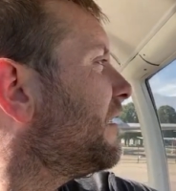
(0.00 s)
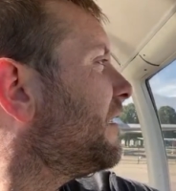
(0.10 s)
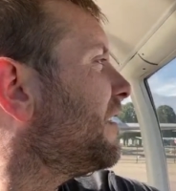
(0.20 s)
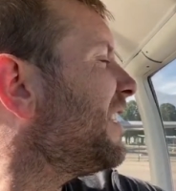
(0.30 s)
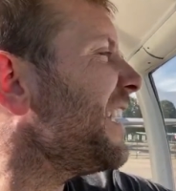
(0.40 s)

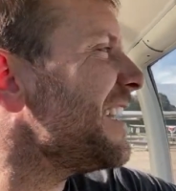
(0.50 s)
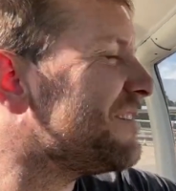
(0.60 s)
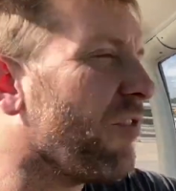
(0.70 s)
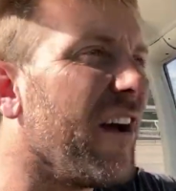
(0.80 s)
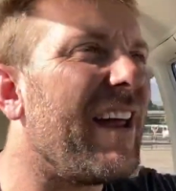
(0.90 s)
Thing is,
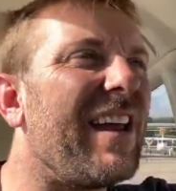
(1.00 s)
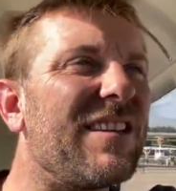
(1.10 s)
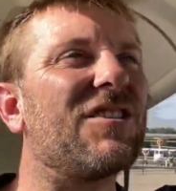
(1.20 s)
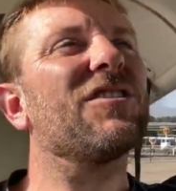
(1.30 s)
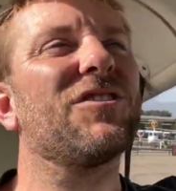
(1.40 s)
right, it is
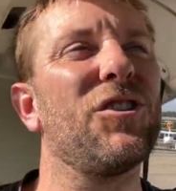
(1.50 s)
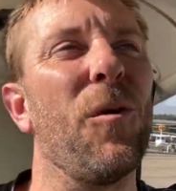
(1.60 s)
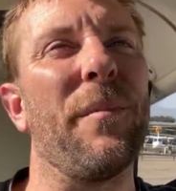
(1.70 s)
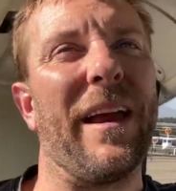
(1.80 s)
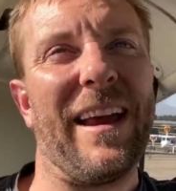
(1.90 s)
just
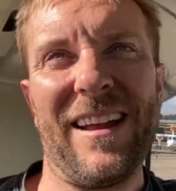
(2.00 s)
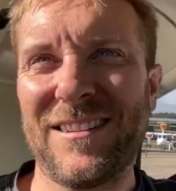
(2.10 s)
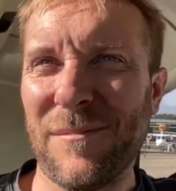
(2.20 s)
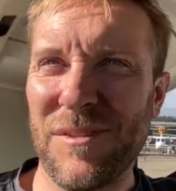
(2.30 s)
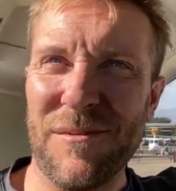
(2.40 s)
choppy, and
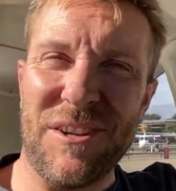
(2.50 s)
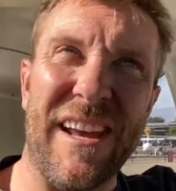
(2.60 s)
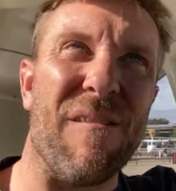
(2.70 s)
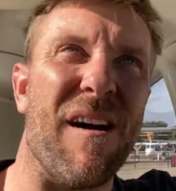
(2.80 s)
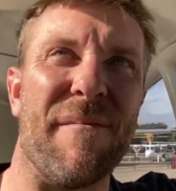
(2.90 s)
sometimes you go
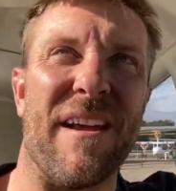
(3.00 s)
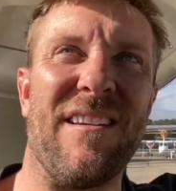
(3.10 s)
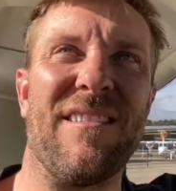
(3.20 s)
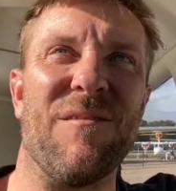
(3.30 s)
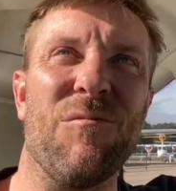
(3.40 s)
up there and you
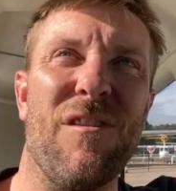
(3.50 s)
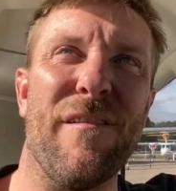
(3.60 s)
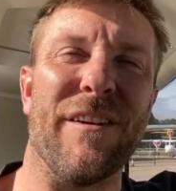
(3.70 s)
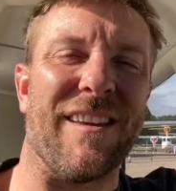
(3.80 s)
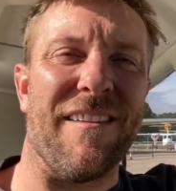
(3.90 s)
think, why have I
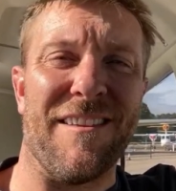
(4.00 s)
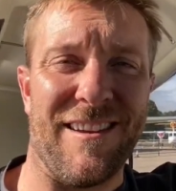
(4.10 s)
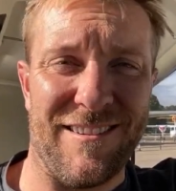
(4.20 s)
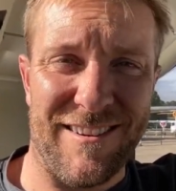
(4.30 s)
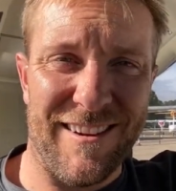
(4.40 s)
done
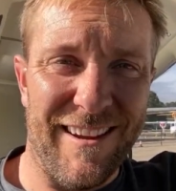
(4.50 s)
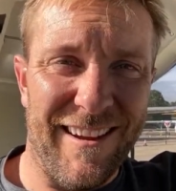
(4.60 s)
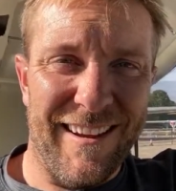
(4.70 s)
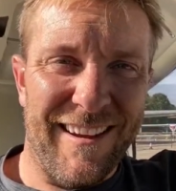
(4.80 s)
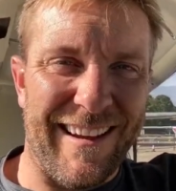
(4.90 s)
this?
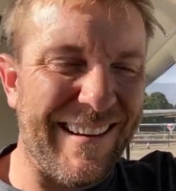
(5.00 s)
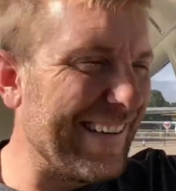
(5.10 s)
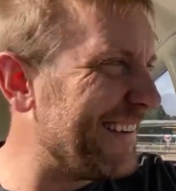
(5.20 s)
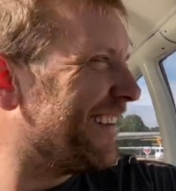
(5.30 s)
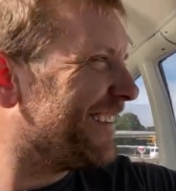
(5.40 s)

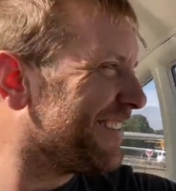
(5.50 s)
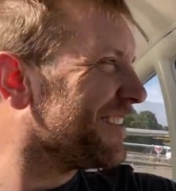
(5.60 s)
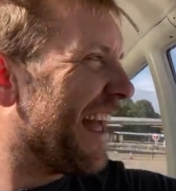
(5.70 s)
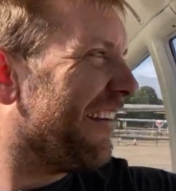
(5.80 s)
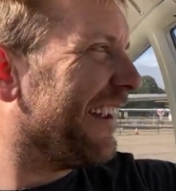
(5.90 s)
It's just
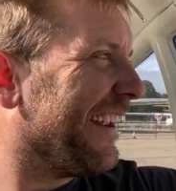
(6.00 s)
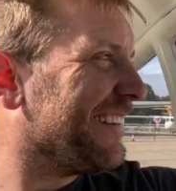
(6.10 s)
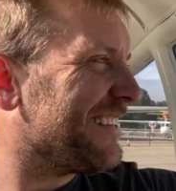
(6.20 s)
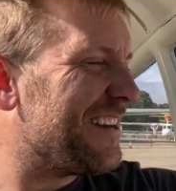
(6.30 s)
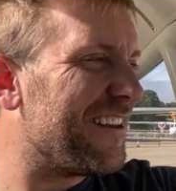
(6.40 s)
how it is,
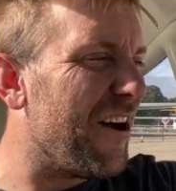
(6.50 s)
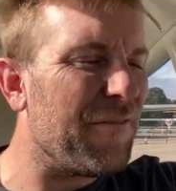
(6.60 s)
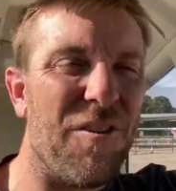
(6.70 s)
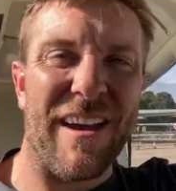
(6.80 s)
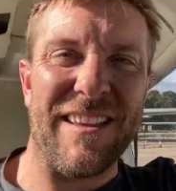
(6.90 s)
and you know I've got
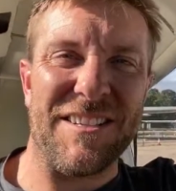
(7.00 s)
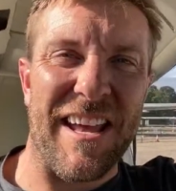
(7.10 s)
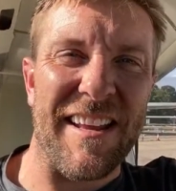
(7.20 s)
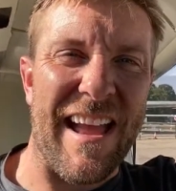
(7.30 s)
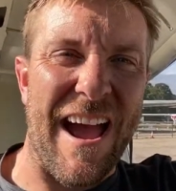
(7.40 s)
to get this thing
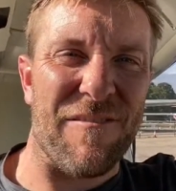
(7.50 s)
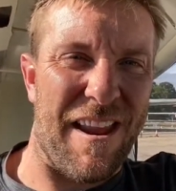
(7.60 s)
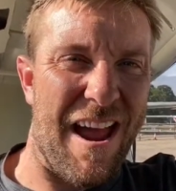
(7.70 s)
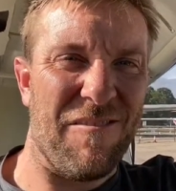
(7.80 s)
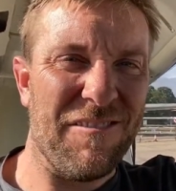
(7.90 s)
down
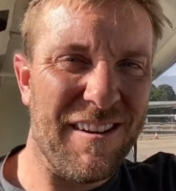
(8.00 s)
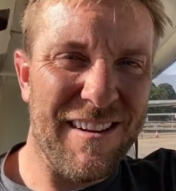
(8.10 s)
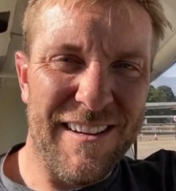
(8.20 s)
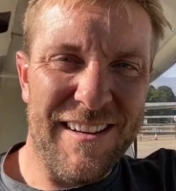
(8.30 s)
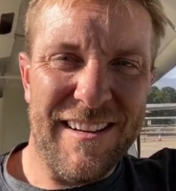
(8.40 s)
now.
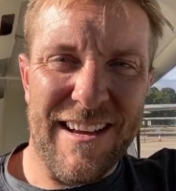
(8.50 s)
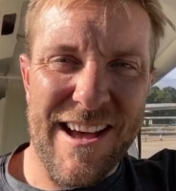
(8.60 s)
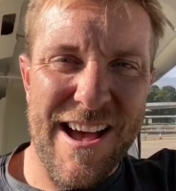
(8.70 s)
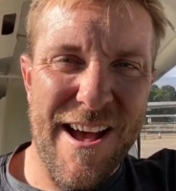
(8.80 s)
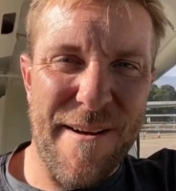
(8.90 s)

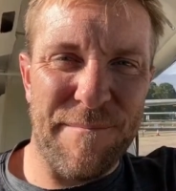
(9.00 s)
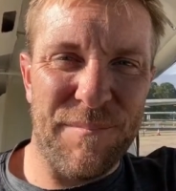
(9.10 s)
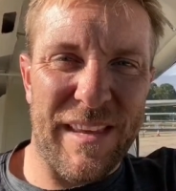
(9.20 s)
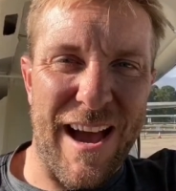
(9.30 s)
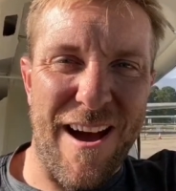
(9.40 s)

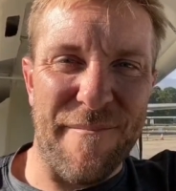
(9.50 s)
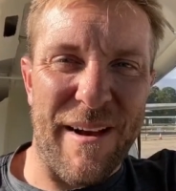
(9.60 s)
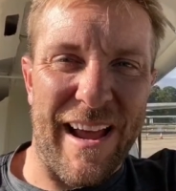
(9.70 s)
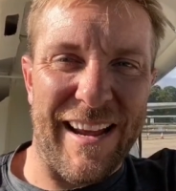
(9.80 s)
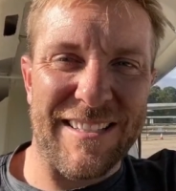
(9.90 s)
Get up,
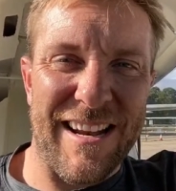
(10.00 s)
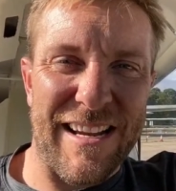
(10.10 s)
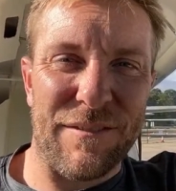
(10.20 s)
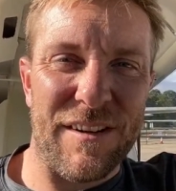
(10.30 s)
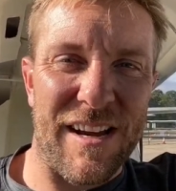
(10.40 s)
mate, as the next
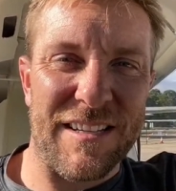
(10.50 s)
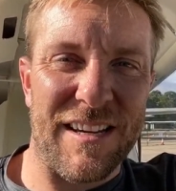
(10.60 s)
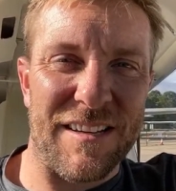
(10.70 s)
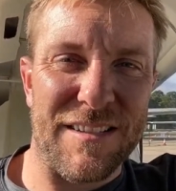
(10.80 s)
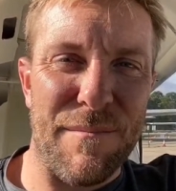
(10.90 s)
few days are
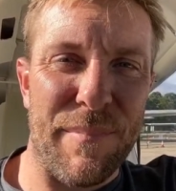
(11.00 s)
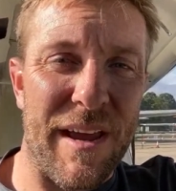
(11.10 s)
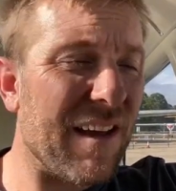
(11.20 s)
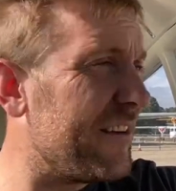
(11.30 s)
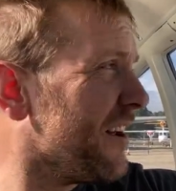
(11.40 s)
gusty and
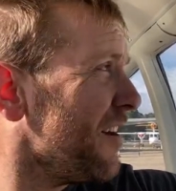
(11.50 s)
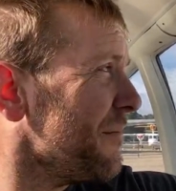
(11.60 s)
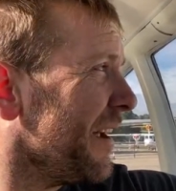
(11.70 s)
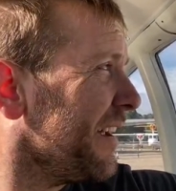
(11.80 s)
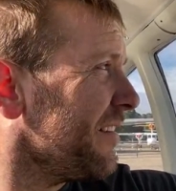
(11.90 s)
big. I know,
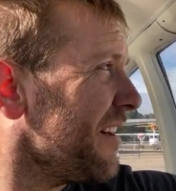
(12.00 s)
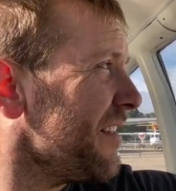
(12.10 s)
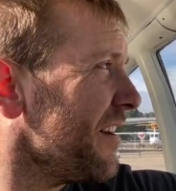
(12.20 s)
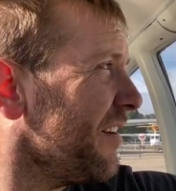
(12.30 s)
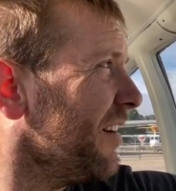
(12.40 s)
mate, I know they
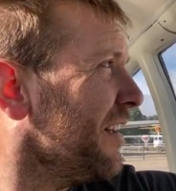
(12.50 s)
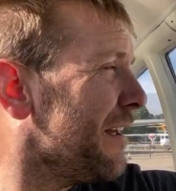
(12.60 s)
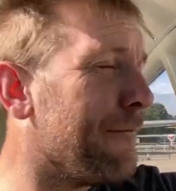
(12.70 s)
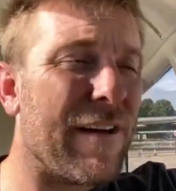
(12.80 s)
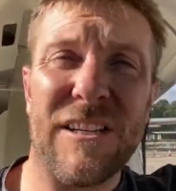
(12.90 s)
are.
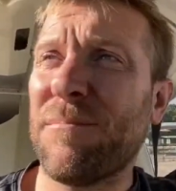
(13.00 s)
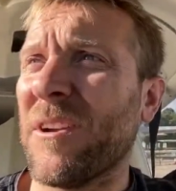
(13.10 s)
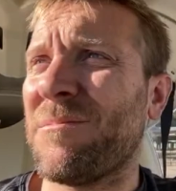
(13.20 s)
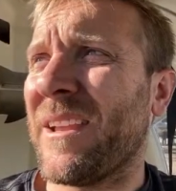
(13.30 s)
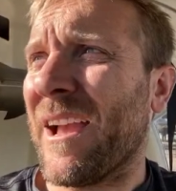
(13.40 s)
In fact, it's supposed
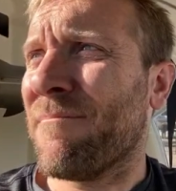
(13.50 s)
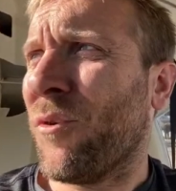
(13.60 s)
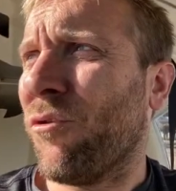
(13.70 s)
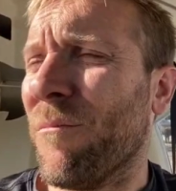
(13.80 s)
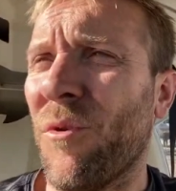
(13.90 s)
to be getting
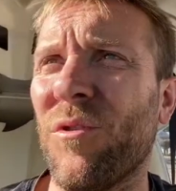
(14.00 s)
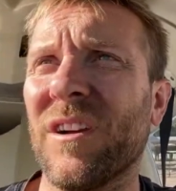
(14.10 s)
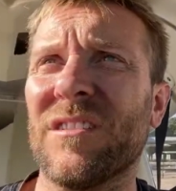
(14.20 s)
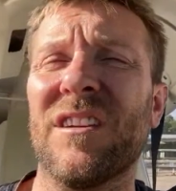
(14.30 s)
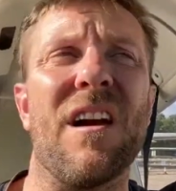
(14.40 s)
more and more
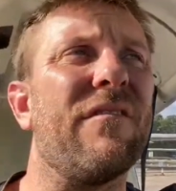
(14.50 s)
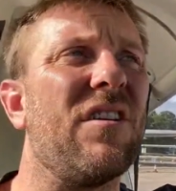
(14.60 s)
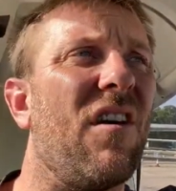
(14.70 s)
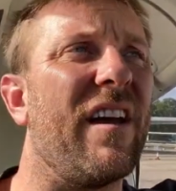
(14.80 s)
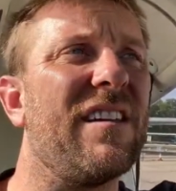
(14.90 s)
gusty
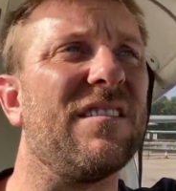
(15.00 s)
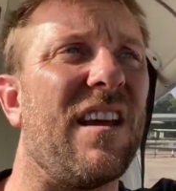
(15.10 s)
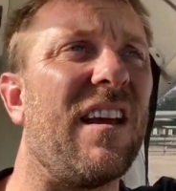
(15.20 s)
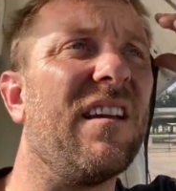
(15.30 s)
overnight, isn't it?